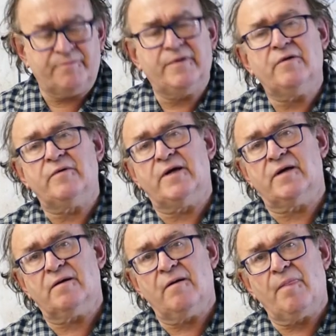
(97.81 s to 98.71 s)

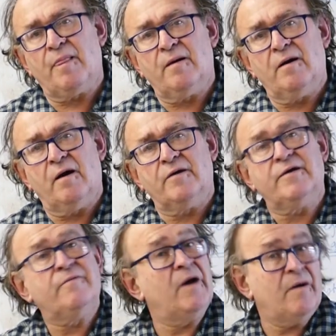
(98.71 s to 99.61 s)
appearing,
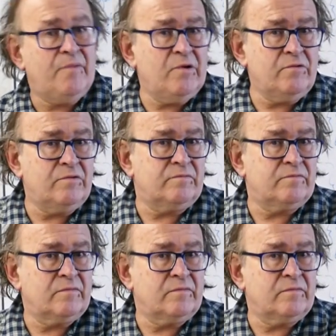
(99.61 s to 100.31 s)
they were blue.